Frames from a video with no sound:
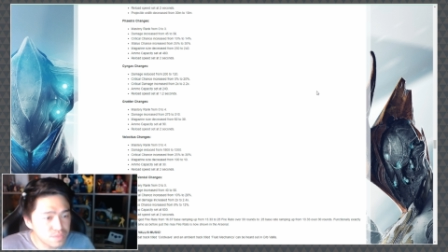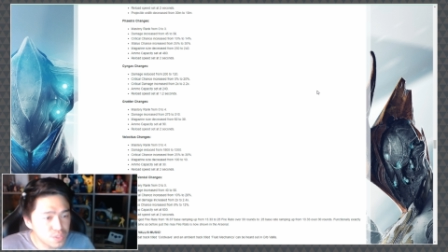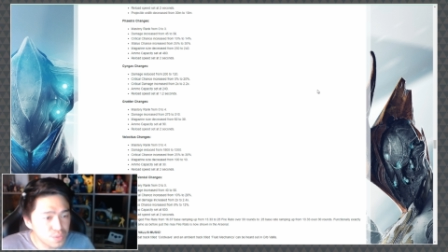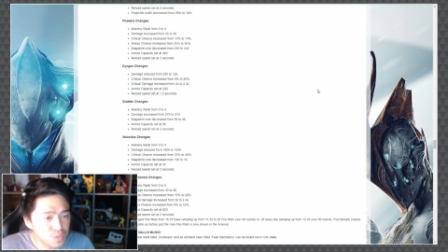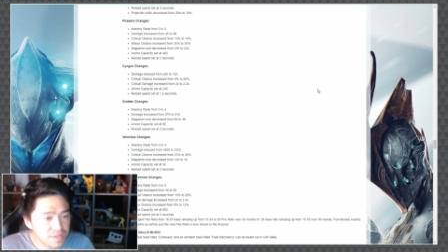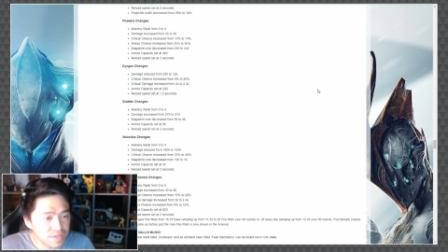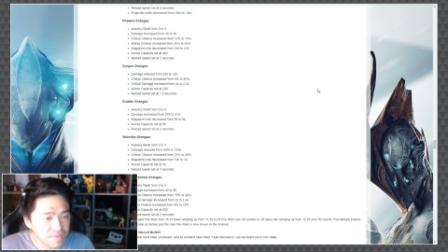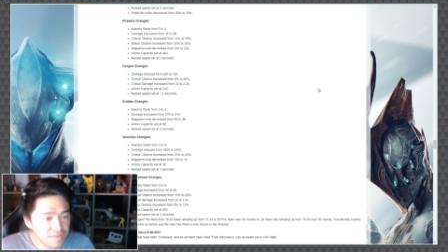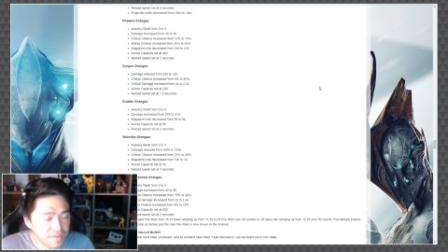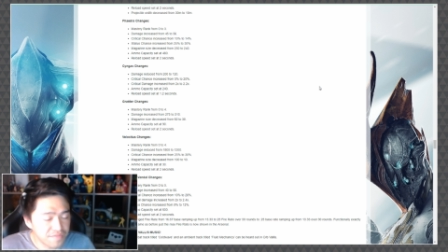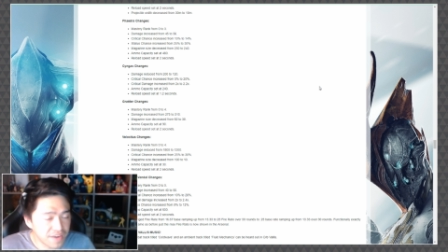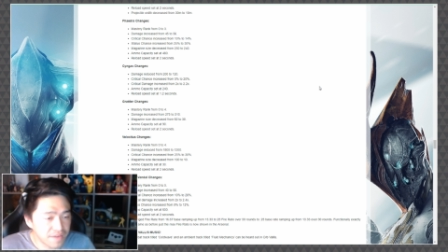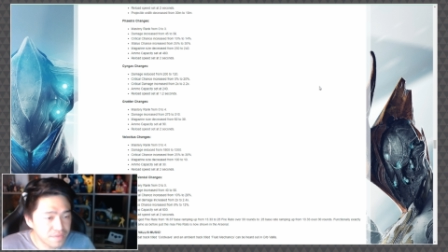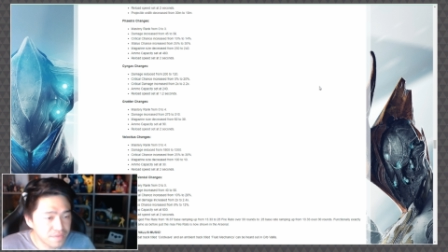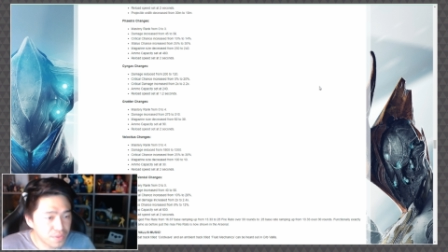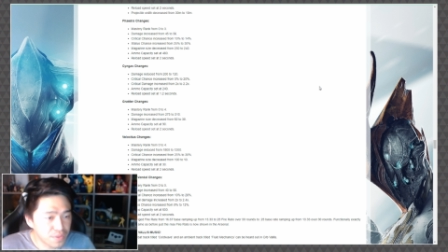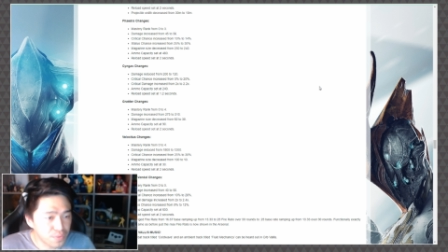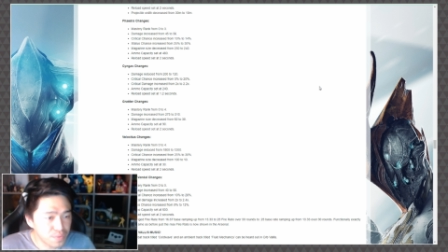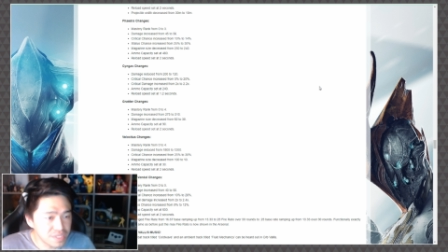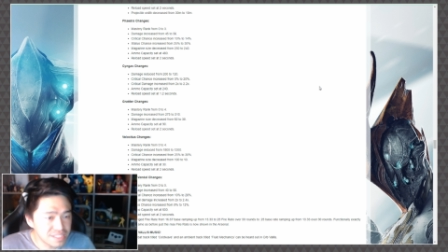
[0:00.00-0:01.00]

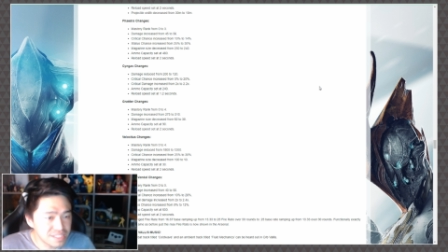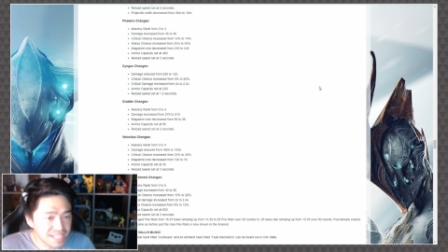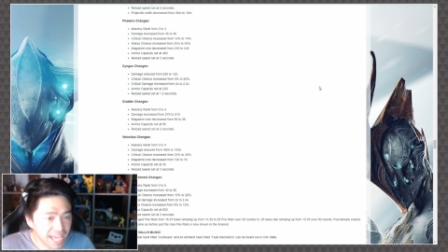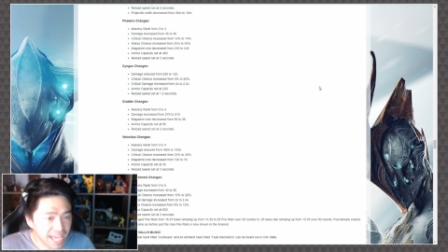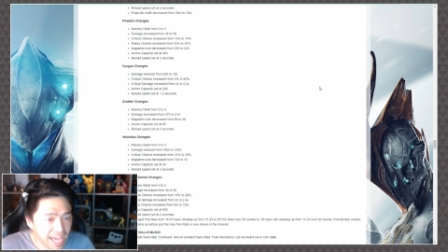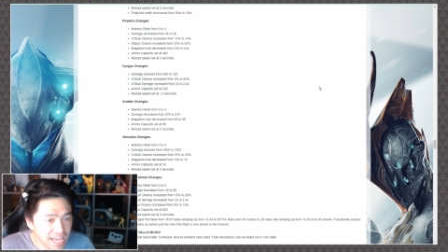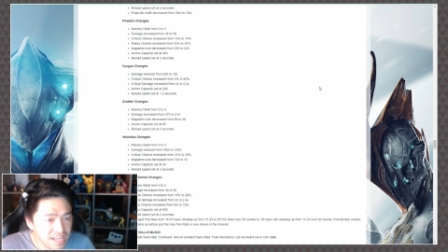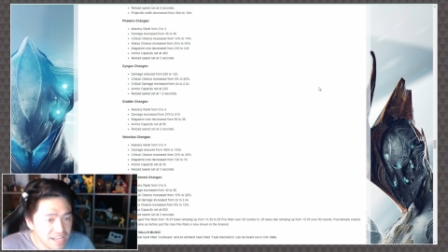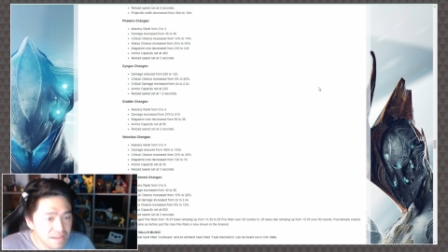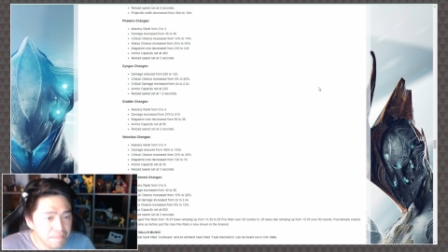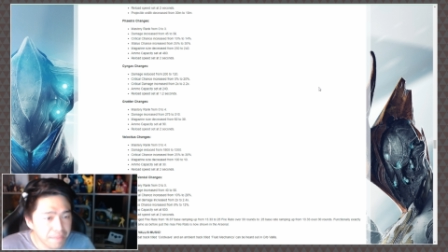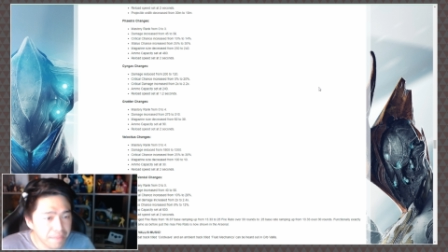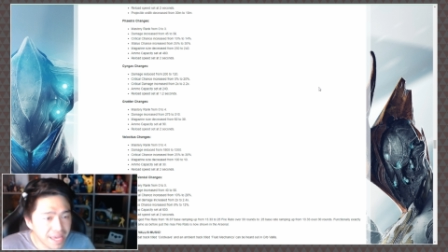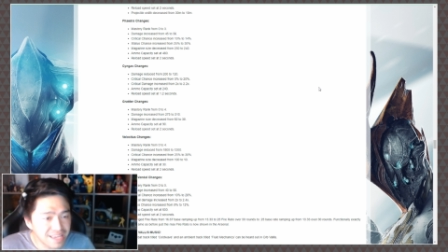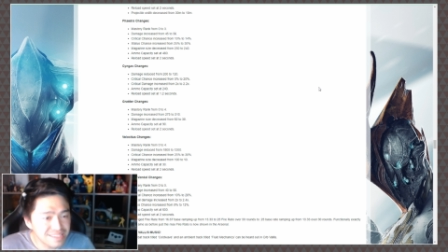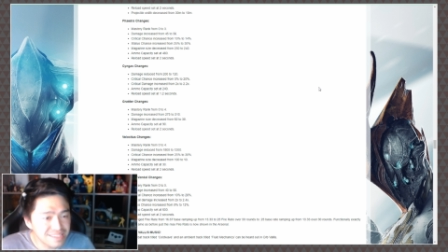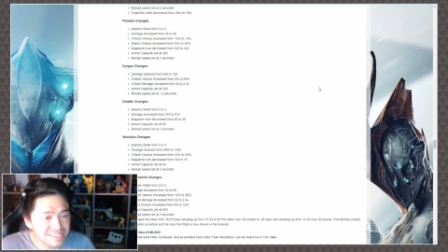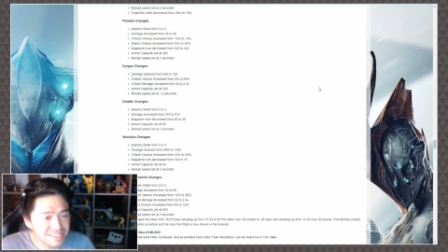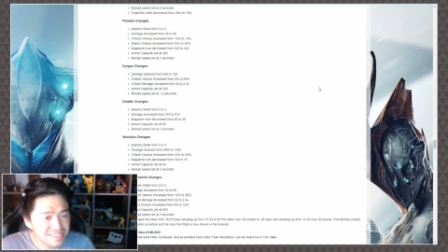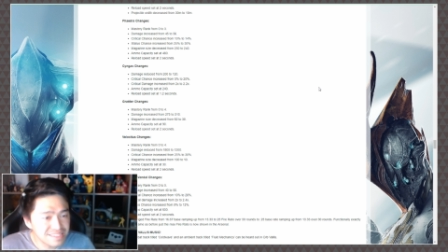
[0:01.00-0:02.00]
275 to 310.
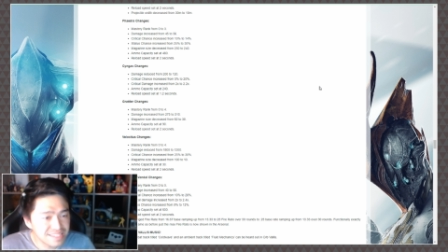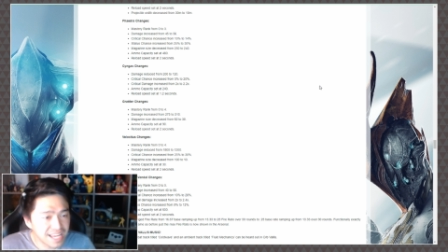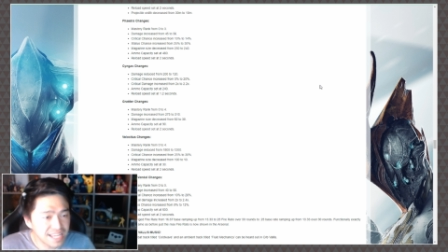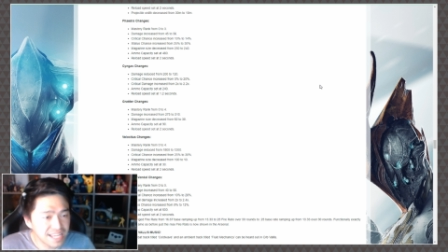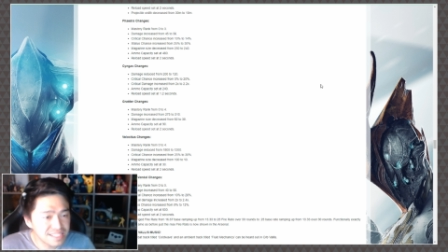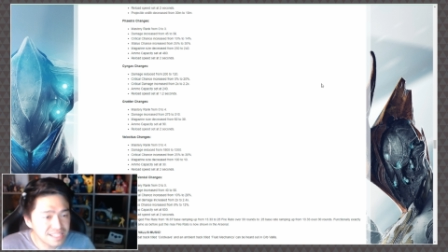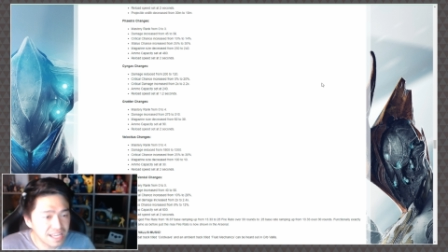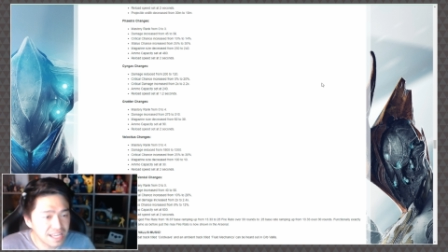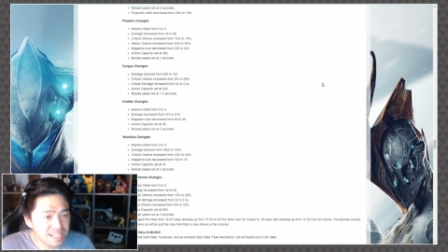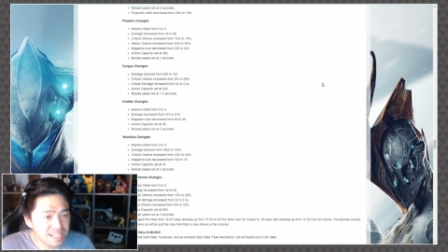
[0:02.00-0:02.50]
Magazine size